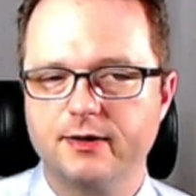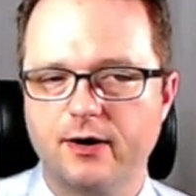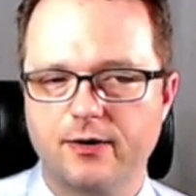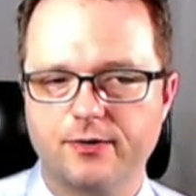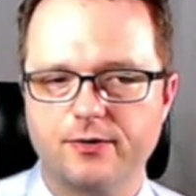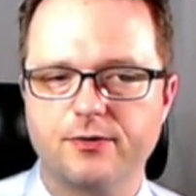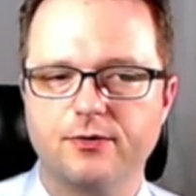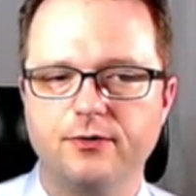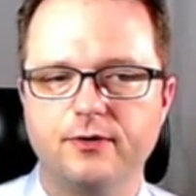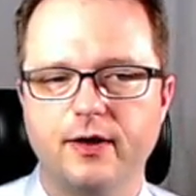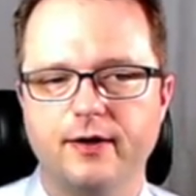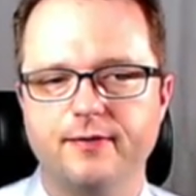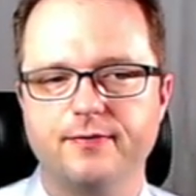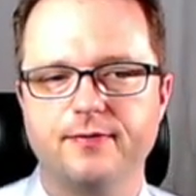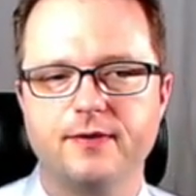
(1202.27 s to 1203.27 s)
article.
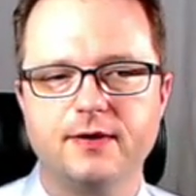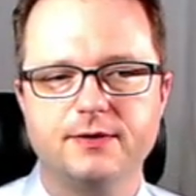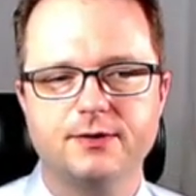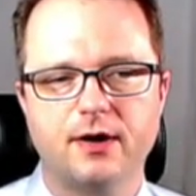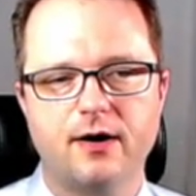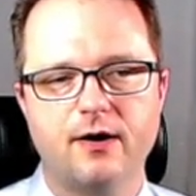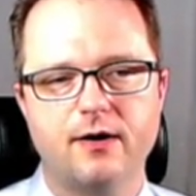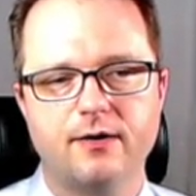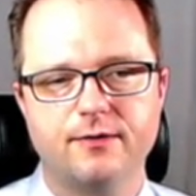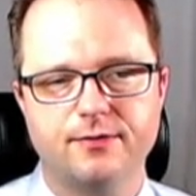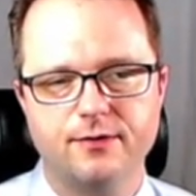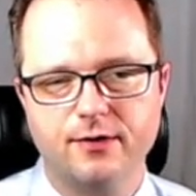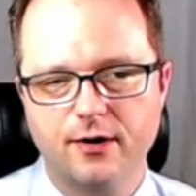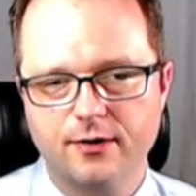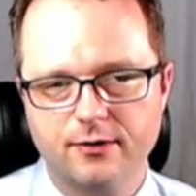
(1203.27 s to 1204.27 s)

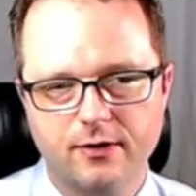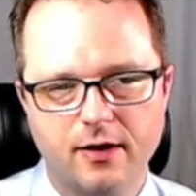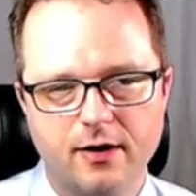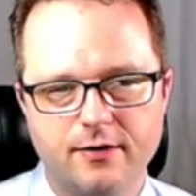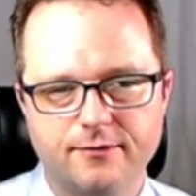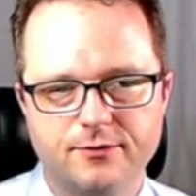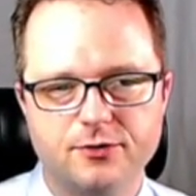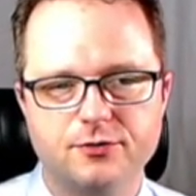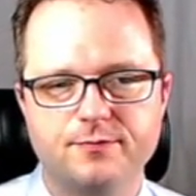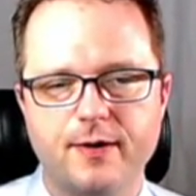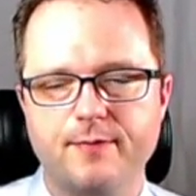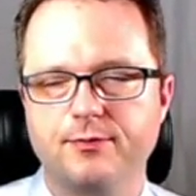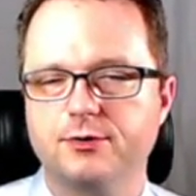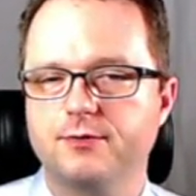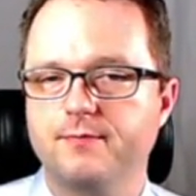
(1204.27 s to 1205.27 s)
There are a lot of
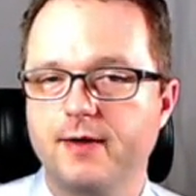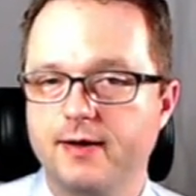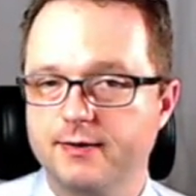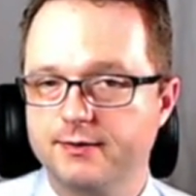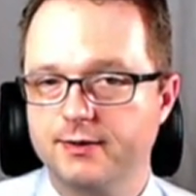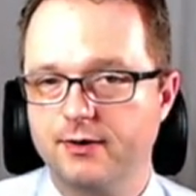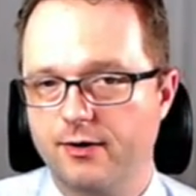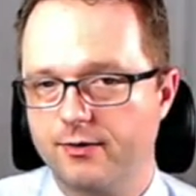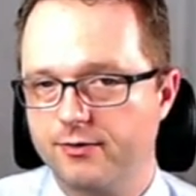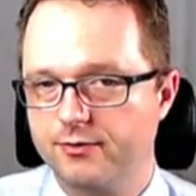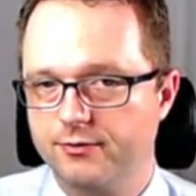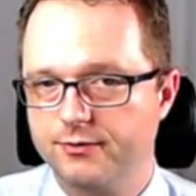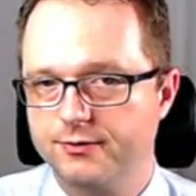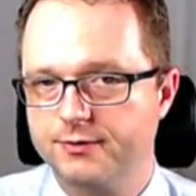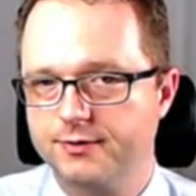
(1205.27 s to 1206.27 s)
newspapers and magazine
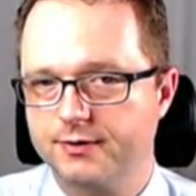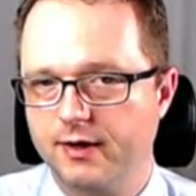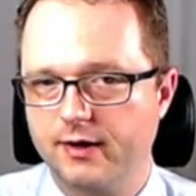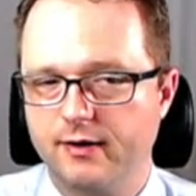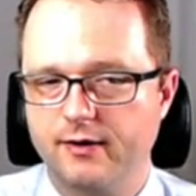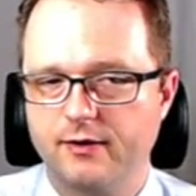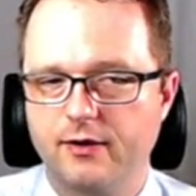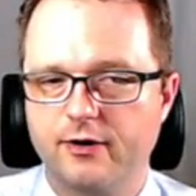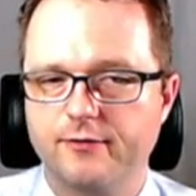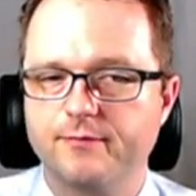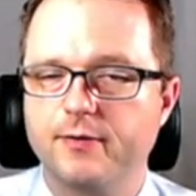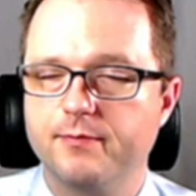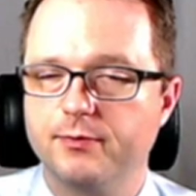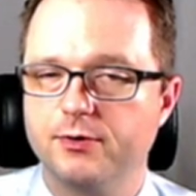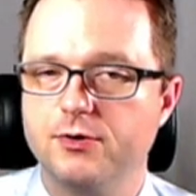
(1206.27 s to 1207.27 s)
articles. A lot of
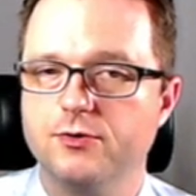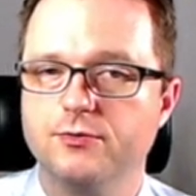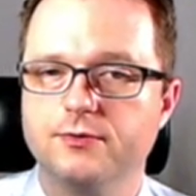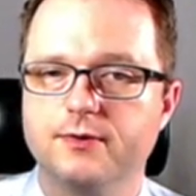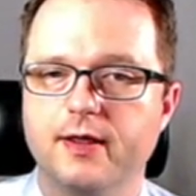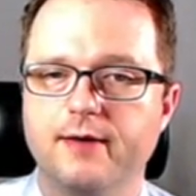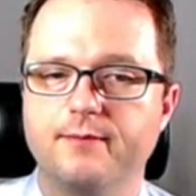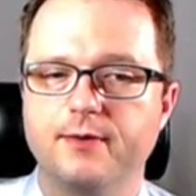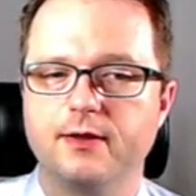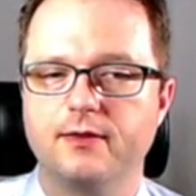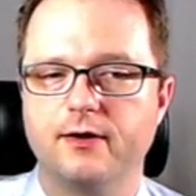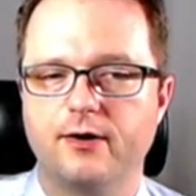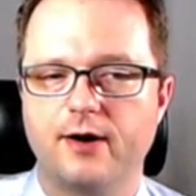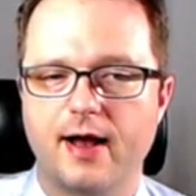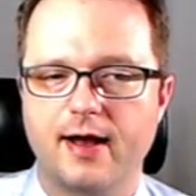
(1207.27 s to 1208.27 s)
people use them in
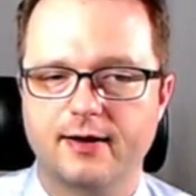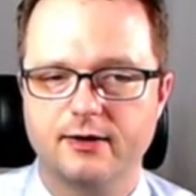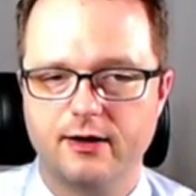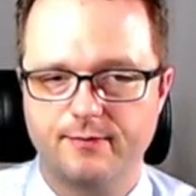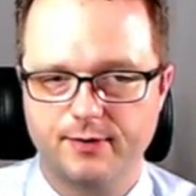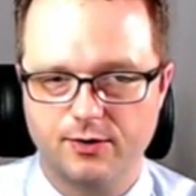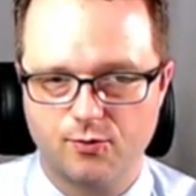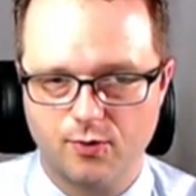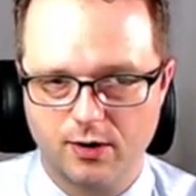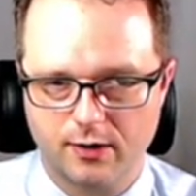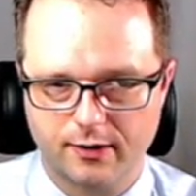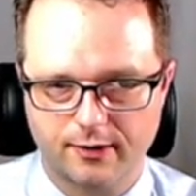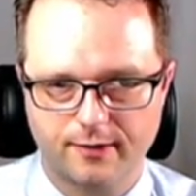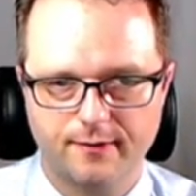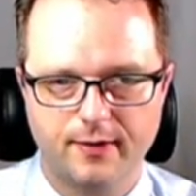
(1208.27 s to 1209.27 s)
their academic work.
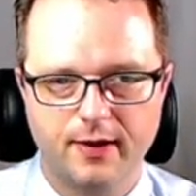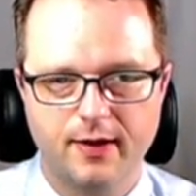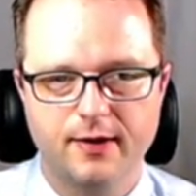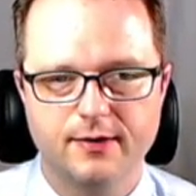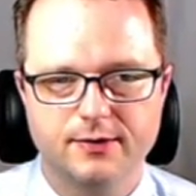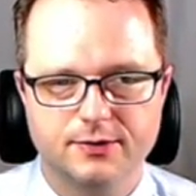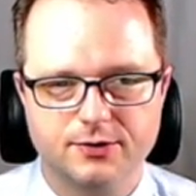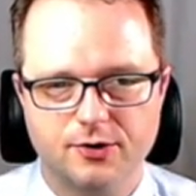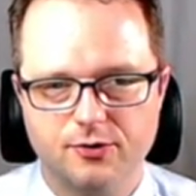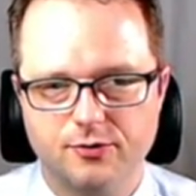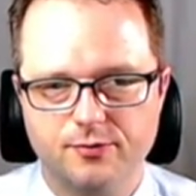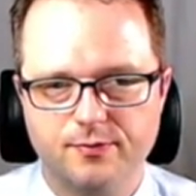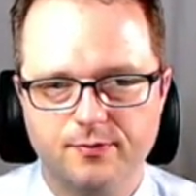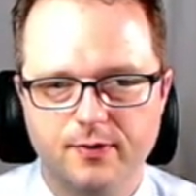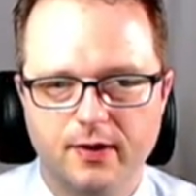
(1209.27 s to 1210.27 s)

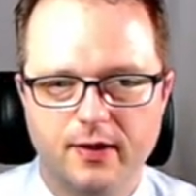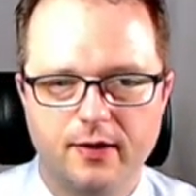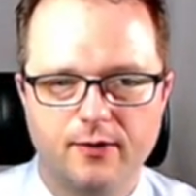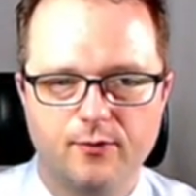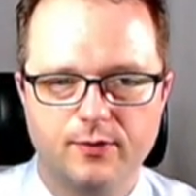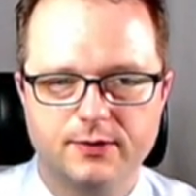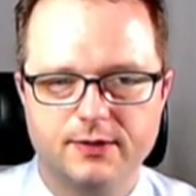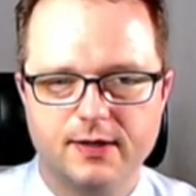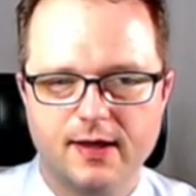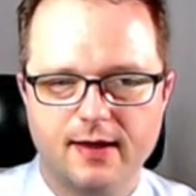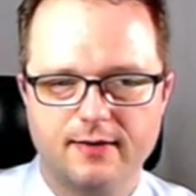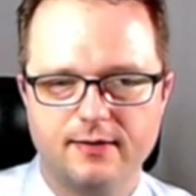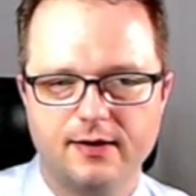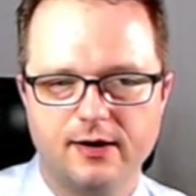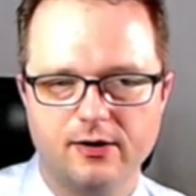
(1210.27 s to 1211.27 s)
So once again
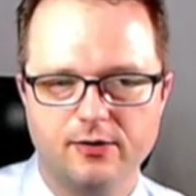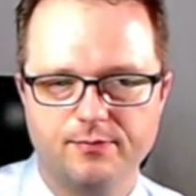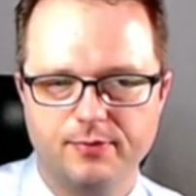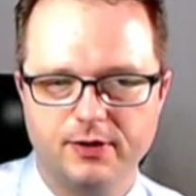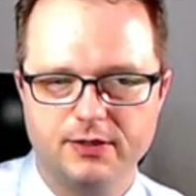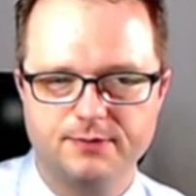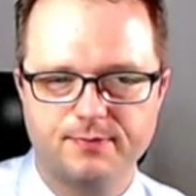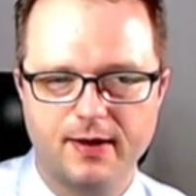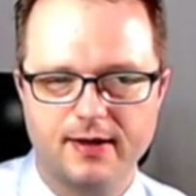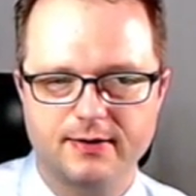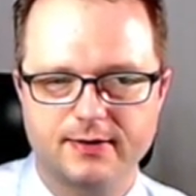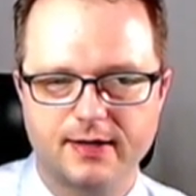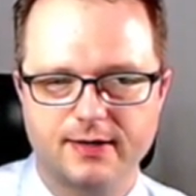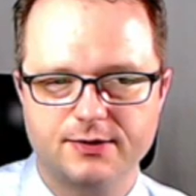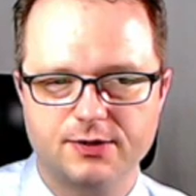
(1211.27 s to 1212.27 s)
here, please pay
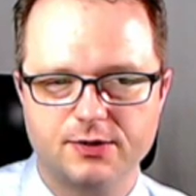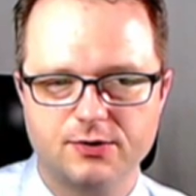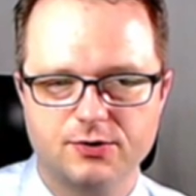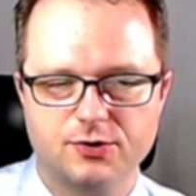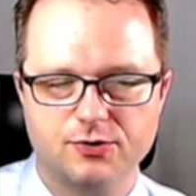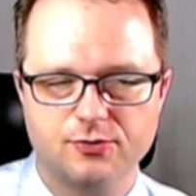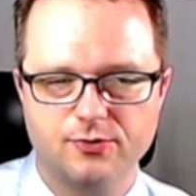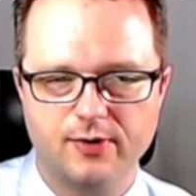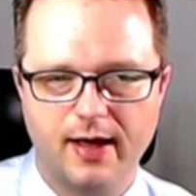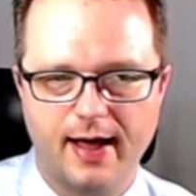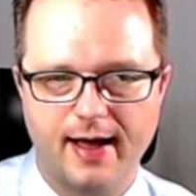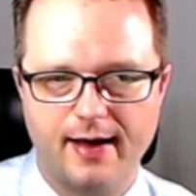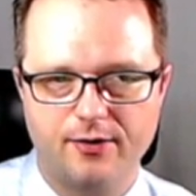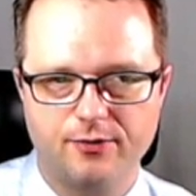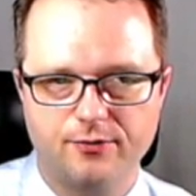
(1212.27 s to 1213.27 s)
attention to
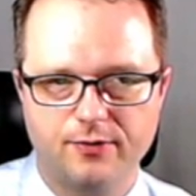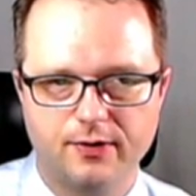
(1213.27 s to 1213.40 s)
how